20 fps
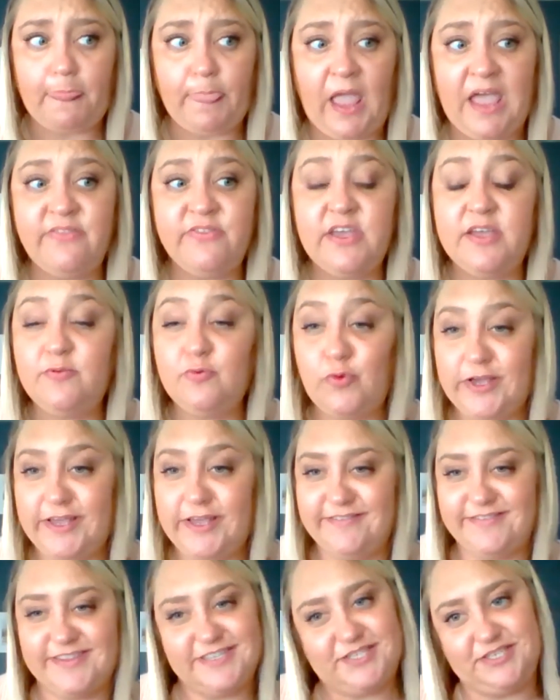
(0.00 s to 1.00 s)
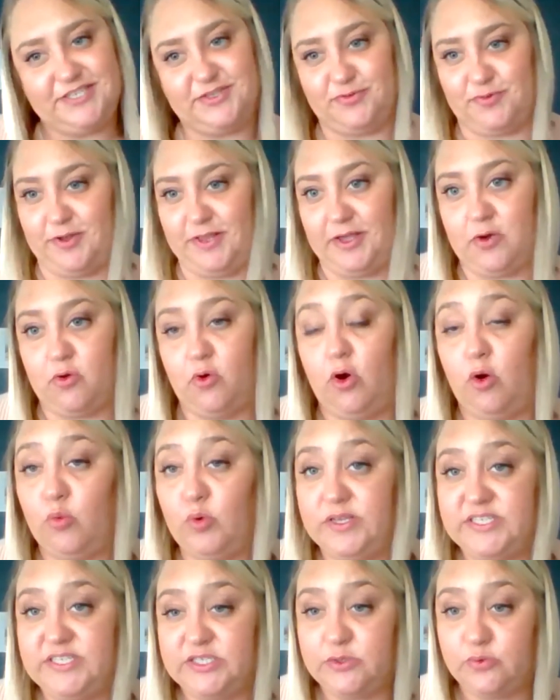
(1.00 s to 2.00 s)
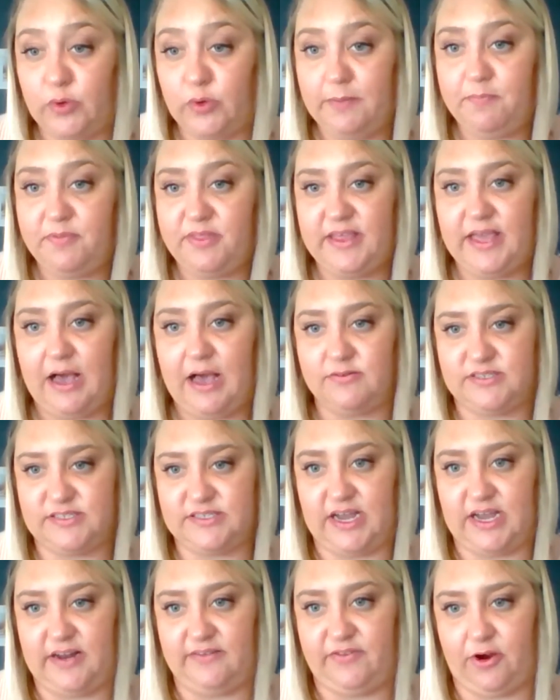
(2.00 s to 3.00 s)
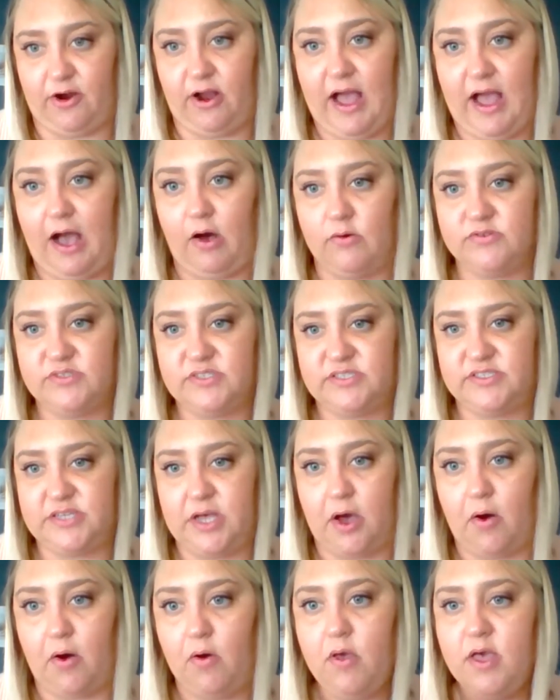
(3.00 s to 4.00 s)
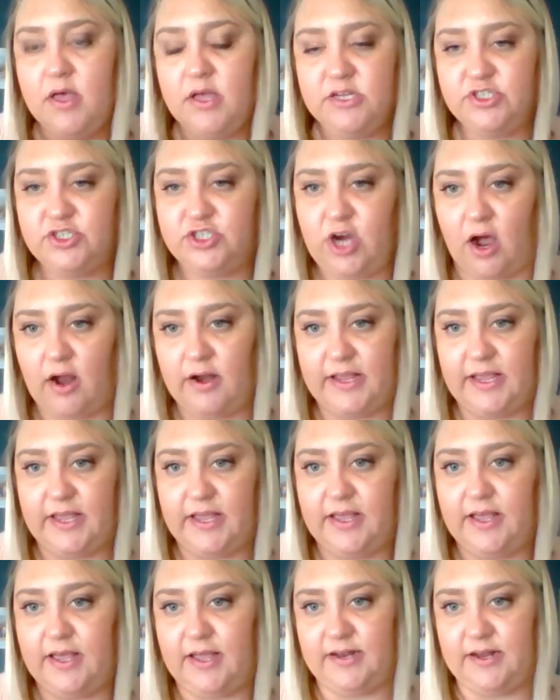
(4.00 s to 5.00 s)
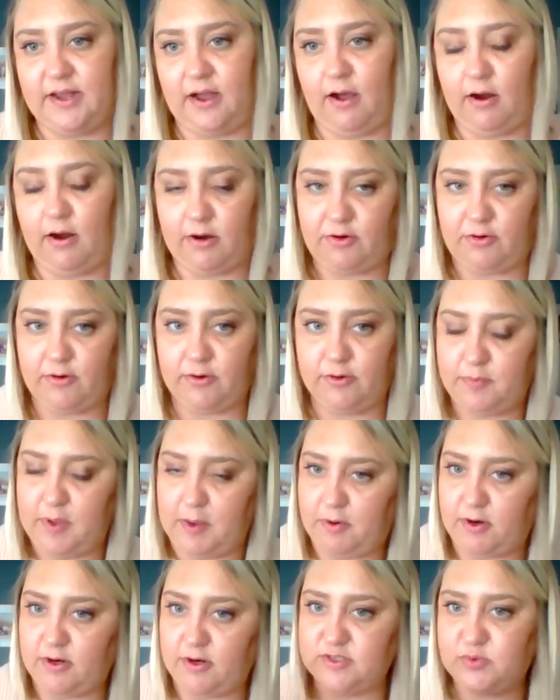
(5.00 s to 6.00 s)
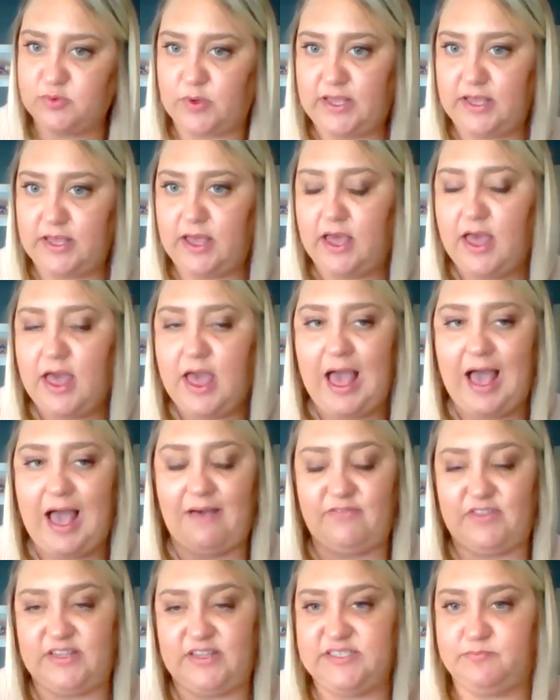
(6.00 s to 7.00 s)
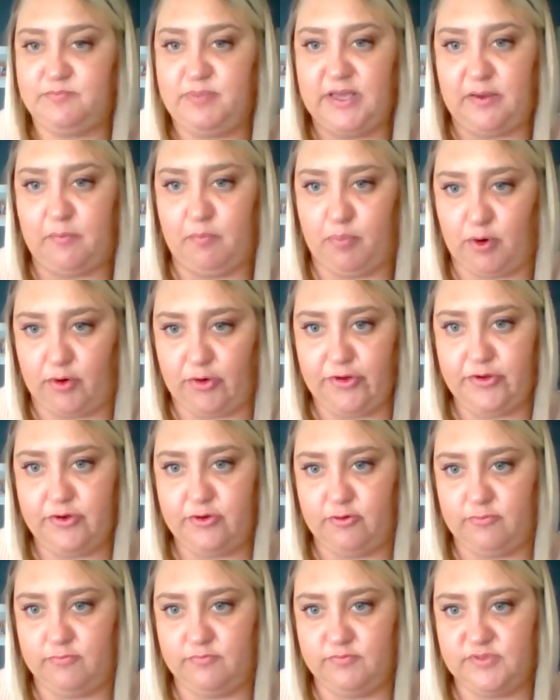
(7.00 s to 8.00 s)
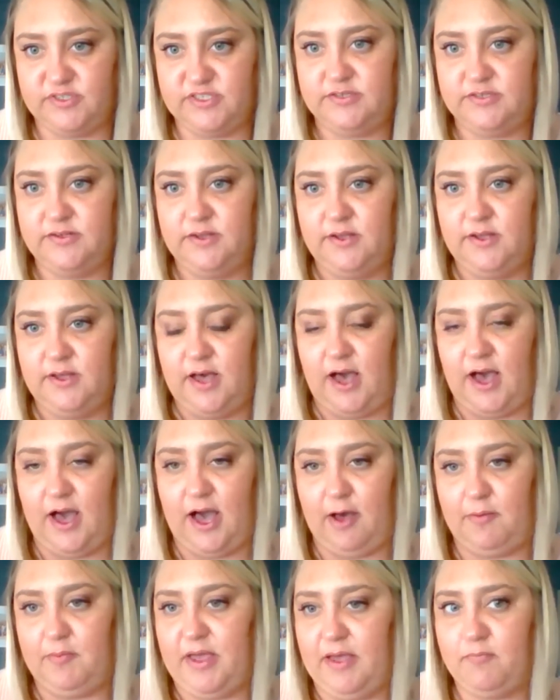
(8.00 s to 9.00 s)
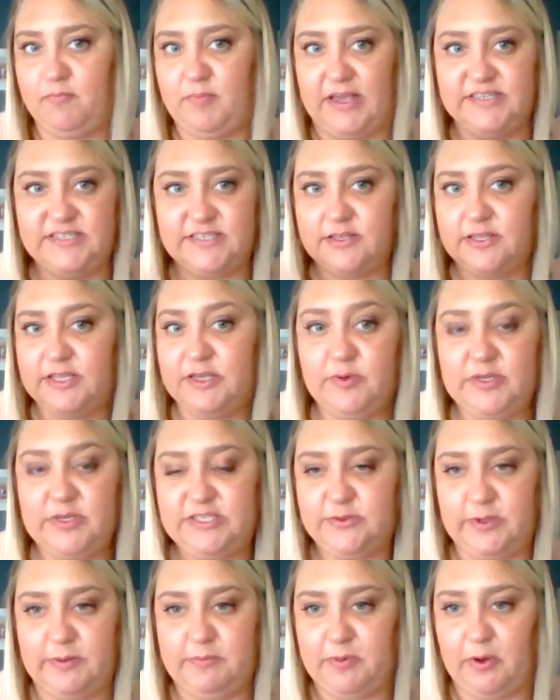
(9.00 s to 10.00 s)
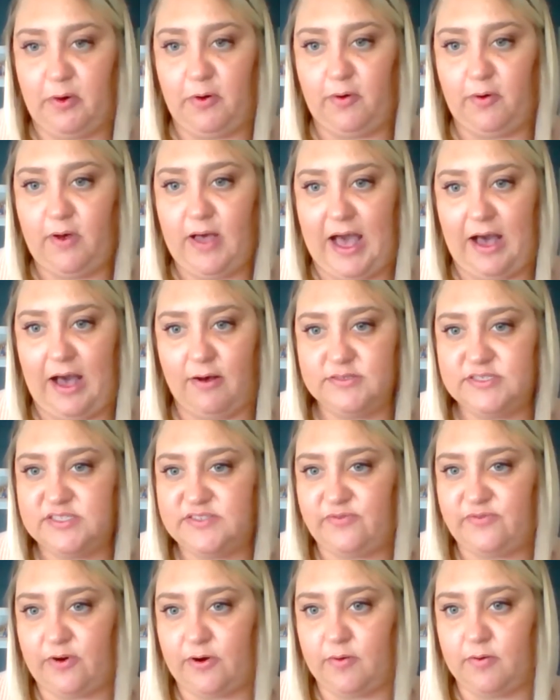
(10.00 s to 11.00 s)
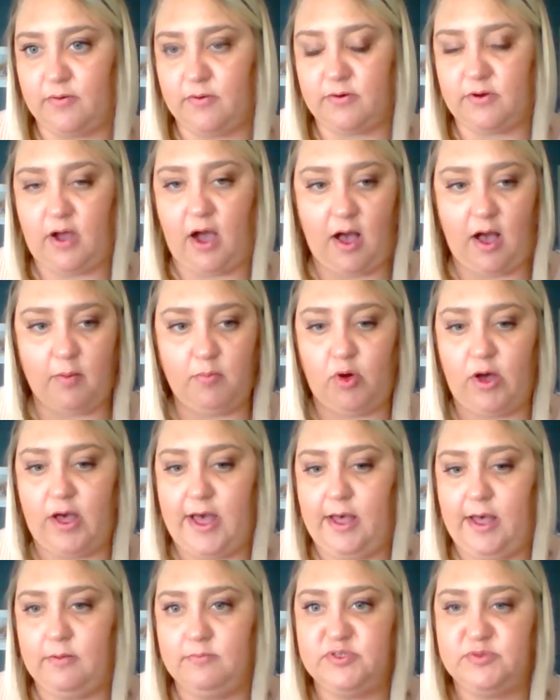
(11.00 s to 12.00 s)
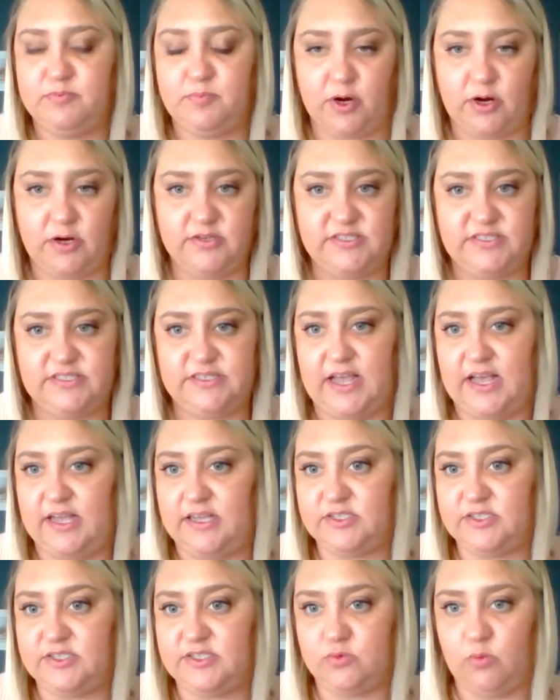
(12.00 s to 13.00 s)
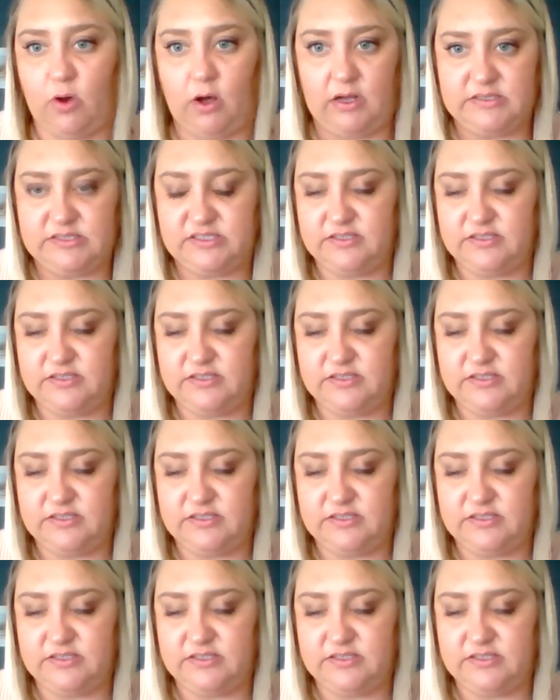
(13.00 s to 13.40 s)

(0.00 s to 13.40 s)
And then this is really cool. We sweep the outside of your house. So Johnny and our crew members, we have these big brooms. And basically we sweep the whole house for cobwebs, bird's nests, wasp